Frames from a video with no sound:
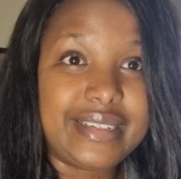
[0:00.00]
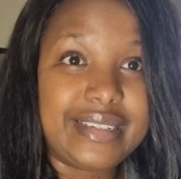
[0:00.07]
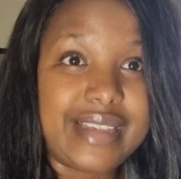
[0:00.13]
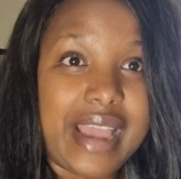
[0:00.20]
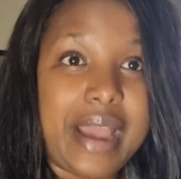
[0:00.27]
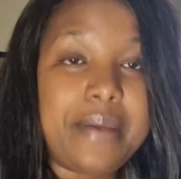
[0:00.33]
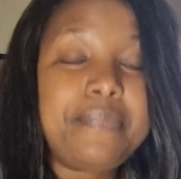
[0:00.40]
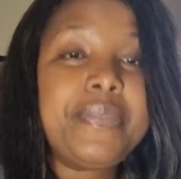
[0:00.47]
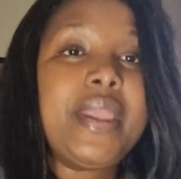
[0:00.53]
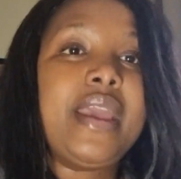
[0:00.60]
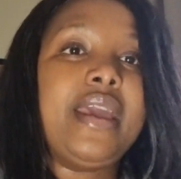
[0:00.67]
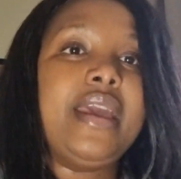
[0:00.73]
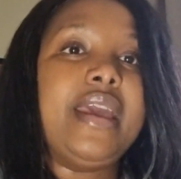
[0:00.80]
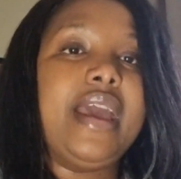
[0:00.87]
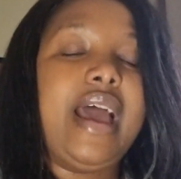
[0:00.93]
Yeah,
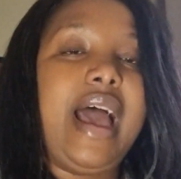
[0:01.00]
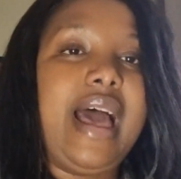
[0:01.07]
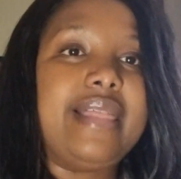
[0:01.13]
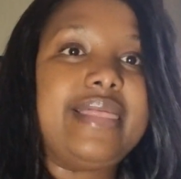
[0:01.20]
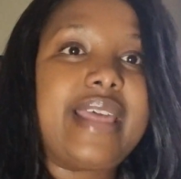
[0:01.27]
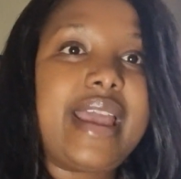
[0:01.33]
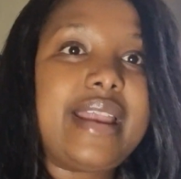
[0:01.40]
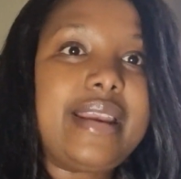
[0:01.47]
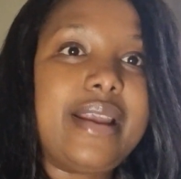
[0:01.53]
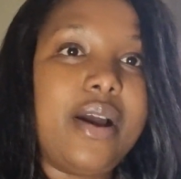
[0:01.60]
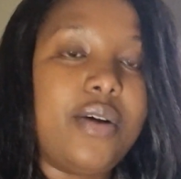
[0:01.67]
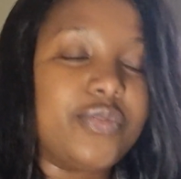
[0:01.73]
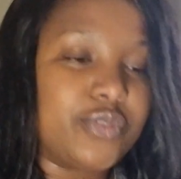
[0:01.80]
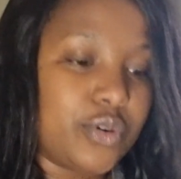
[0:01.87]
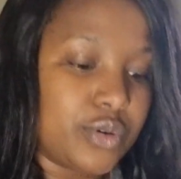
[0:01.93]
and then
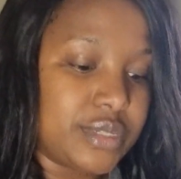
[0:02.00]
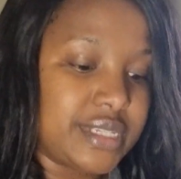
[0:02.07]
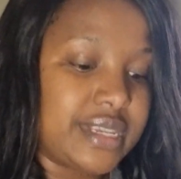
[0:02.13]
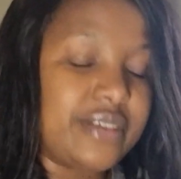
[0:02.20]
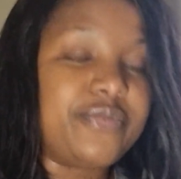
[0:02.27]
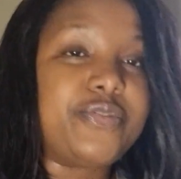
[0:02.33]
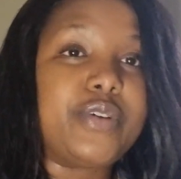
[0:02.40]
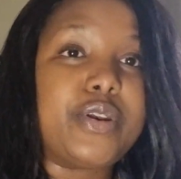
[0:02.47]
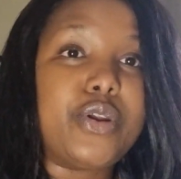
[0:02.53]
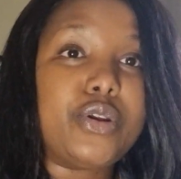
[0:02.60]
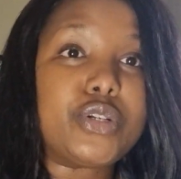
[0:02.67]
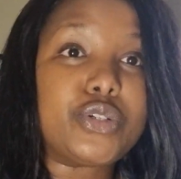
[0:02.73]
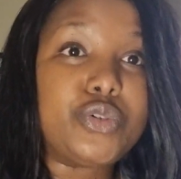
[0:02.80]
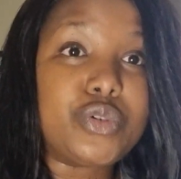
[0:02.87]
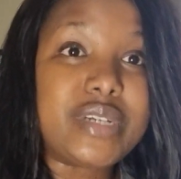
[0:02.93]
of course, if you're
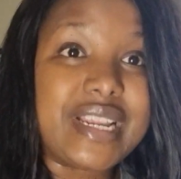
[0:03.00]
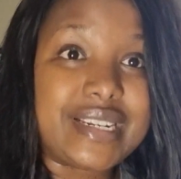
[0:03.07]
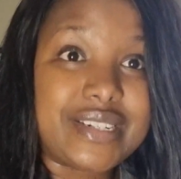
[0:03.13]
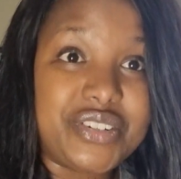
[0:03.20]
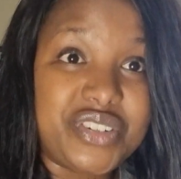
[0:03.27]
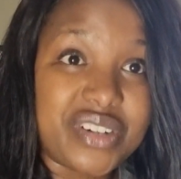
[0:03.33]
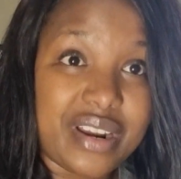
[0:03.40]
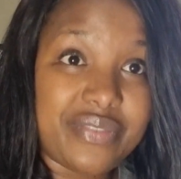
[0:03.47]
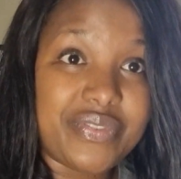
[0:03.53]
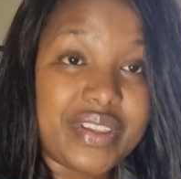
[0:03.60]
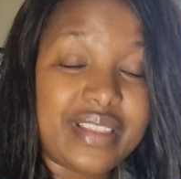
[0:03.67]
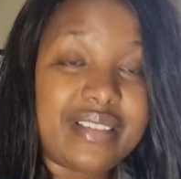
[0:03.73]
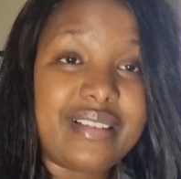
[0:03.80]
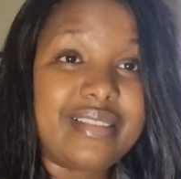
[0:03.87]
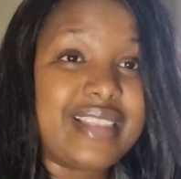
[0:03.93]
not good at
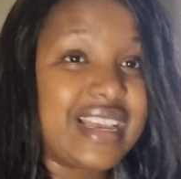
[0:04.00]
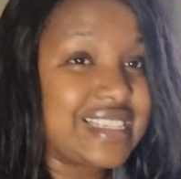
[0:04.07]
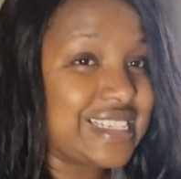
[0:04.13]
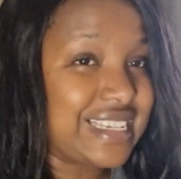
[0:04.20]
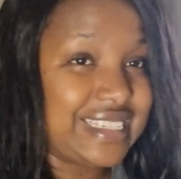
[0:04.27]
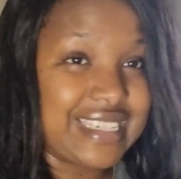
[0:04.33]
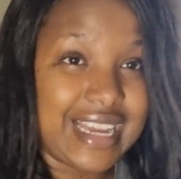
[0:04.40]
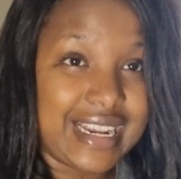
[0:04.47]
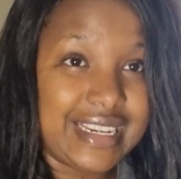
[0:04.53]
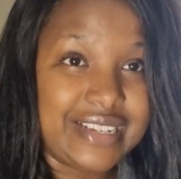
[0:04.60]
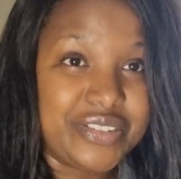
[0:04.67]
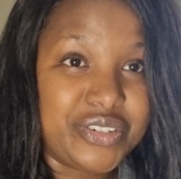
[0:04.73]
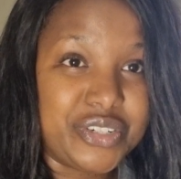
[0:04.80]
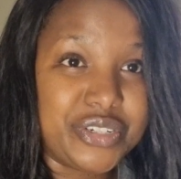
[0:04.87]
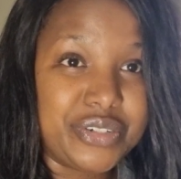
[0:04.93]
driving, that's a
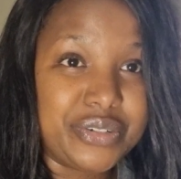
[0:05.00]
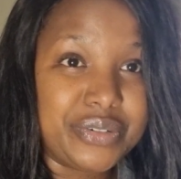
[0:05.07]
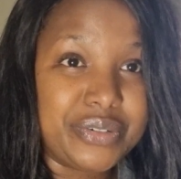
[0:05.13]
challenge.